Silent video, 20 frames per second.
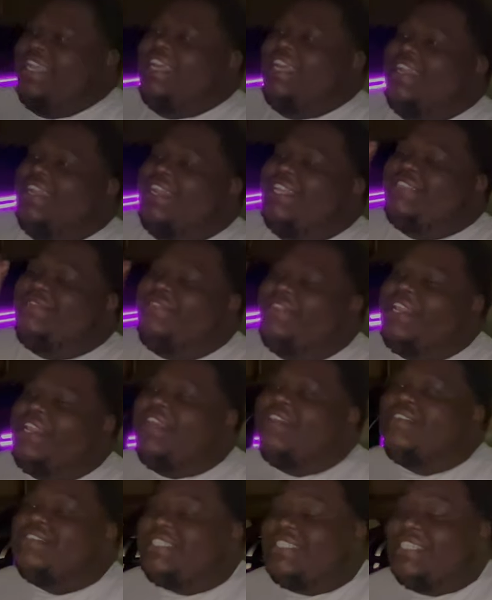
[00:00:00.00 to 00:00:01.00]
This
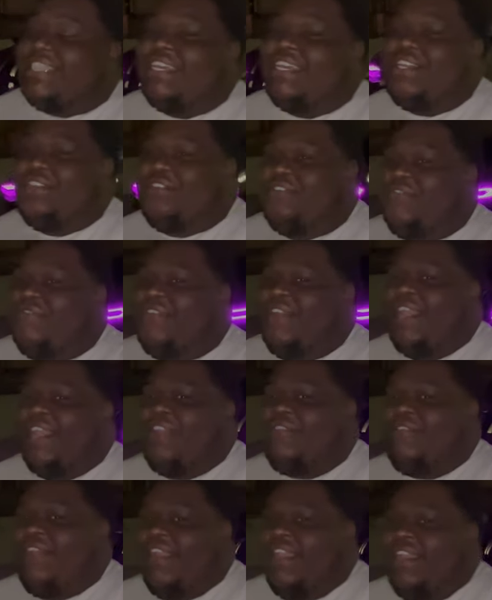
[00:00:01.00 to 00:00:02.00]
video should do
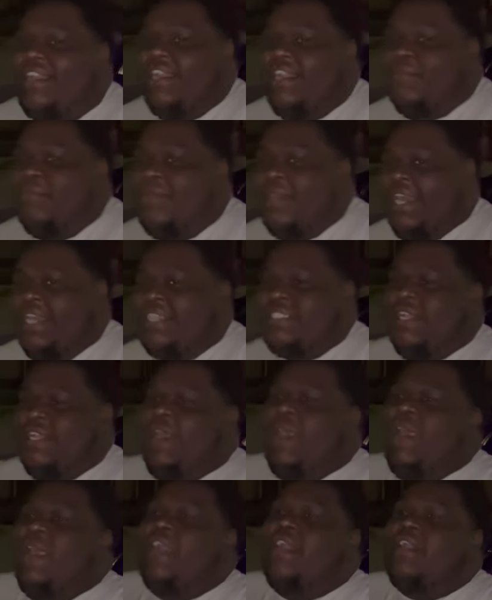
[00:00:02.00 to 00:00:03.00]
very, very good because
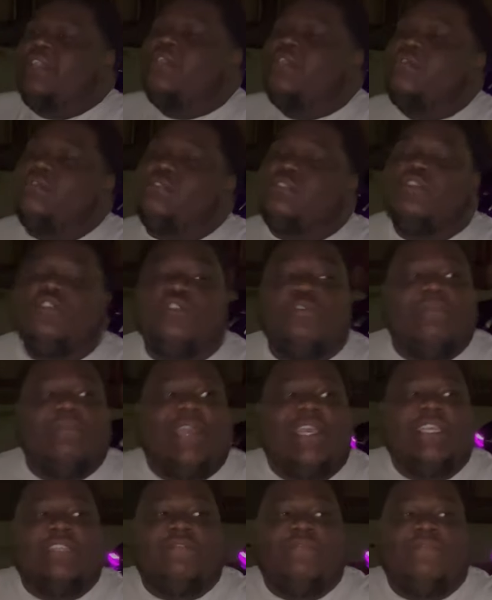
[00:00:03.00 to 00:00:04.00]
YouTube
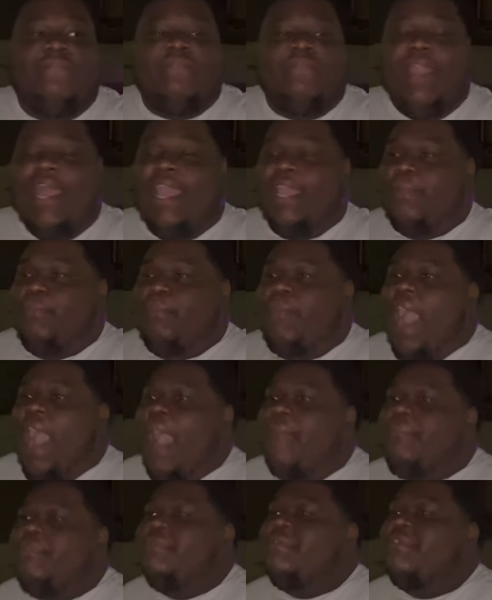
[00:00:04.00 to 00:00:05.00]
is like
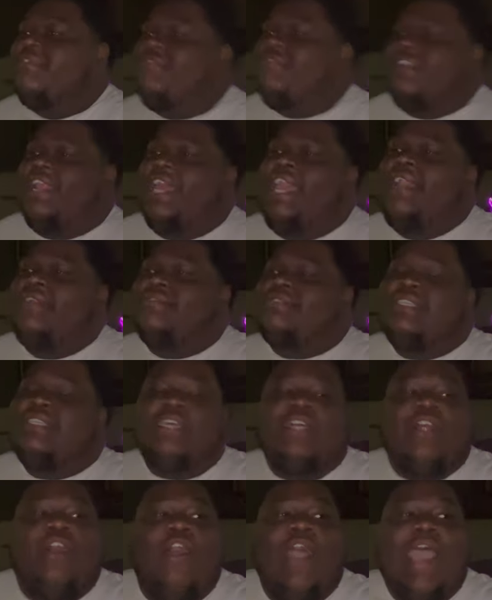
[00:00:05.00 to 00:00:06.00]
popping with flames.
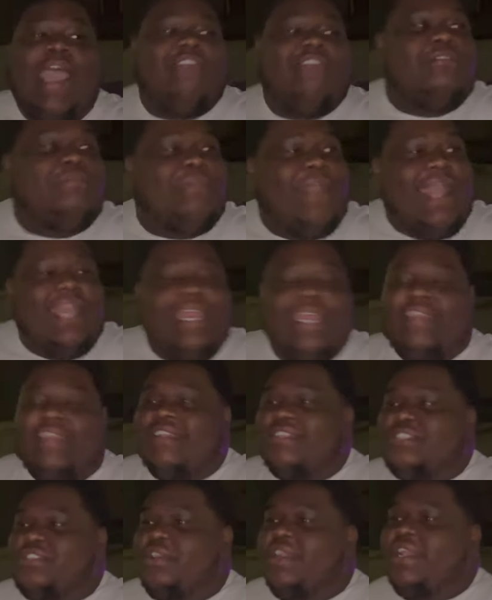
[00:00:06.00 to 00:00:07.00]
Everybody in
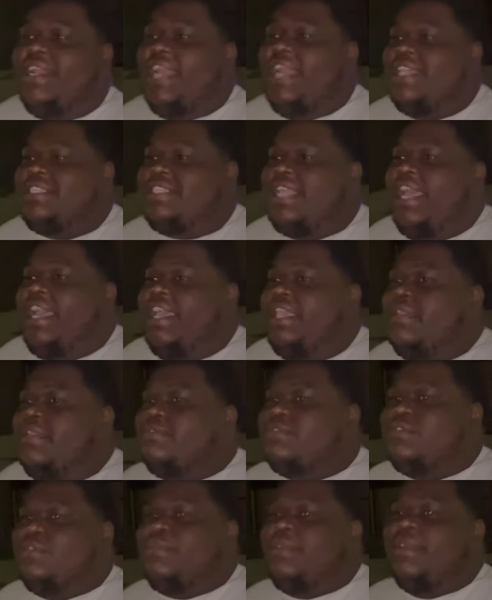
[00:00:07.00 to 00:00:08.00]
Detroit that's like a
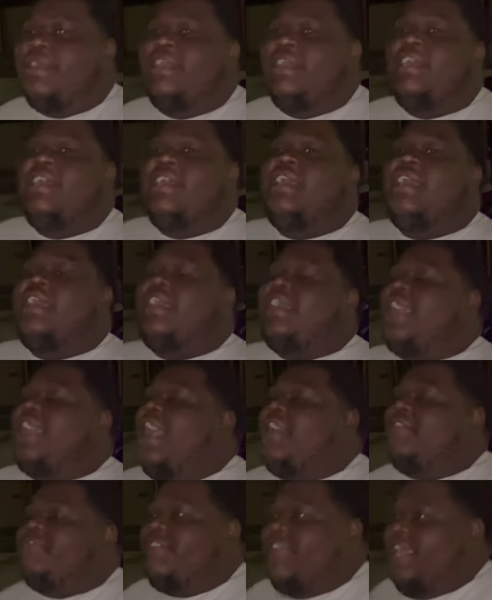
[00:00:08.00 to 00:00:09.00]
YouTuber
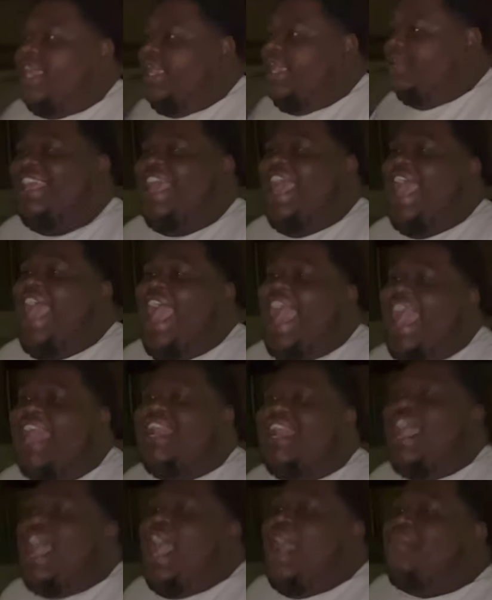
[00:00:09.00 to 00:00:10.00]
got flames. I had
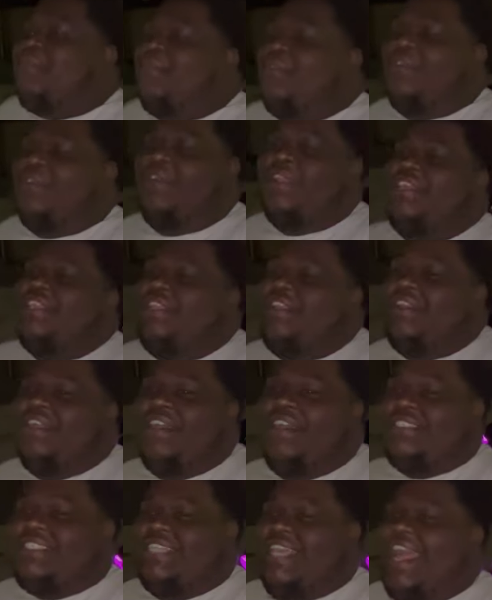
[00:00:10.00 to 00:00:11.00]
to hop on, you know what
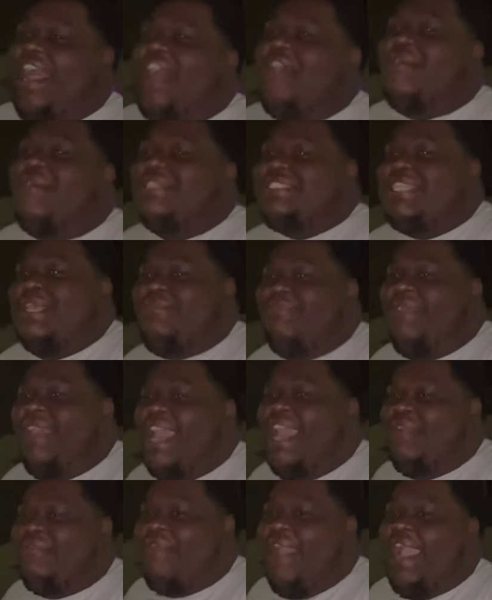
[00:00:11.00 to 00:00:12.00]
I'm saying? I don't want to say
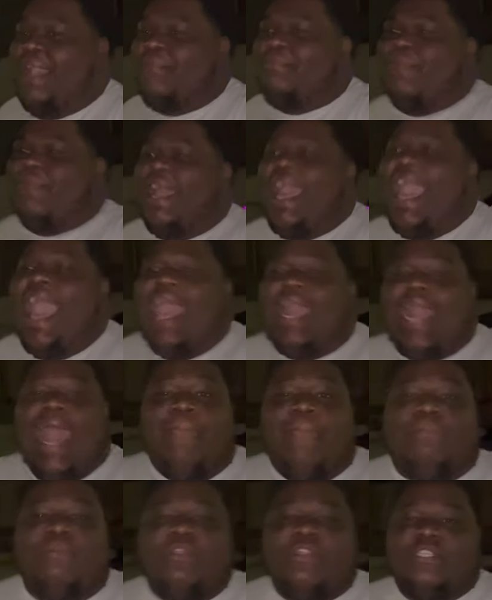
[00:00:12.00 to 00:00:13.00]
bandwagon, but I had to
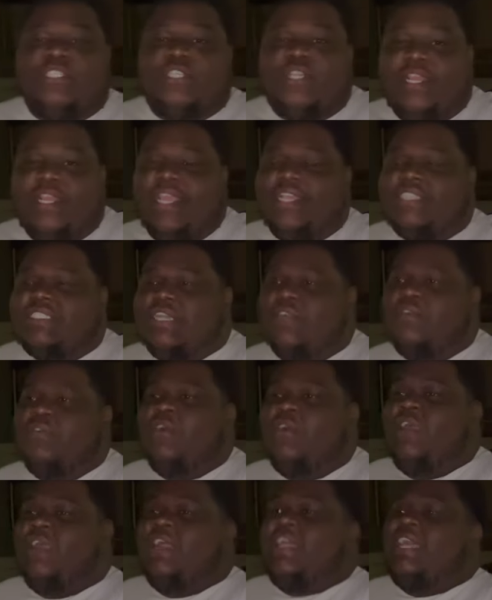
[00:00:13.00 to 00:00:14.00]
hop on the trend. So
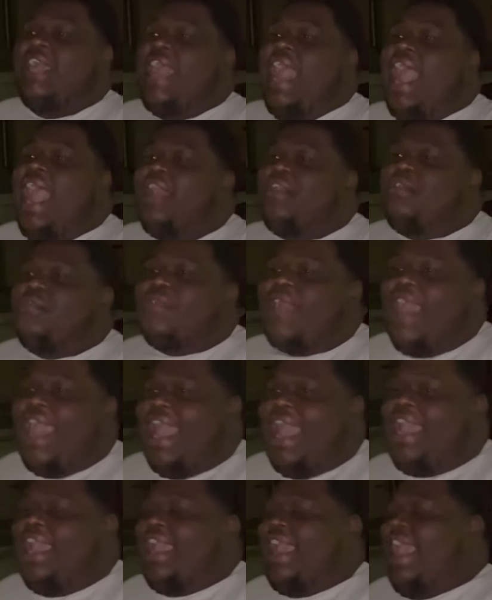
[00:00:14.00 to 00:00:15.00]
I do
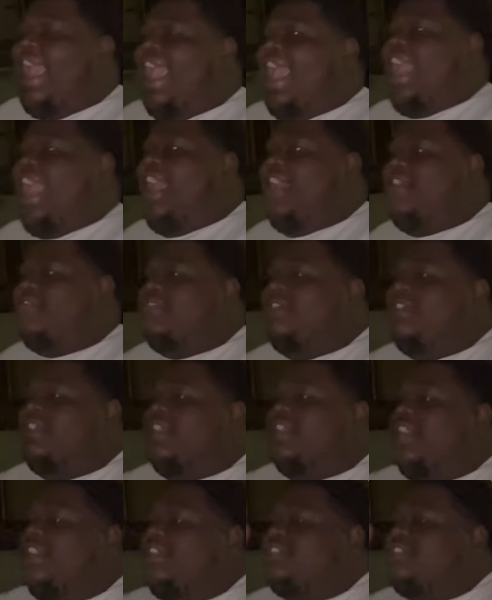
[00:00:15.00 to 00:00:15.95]
not have a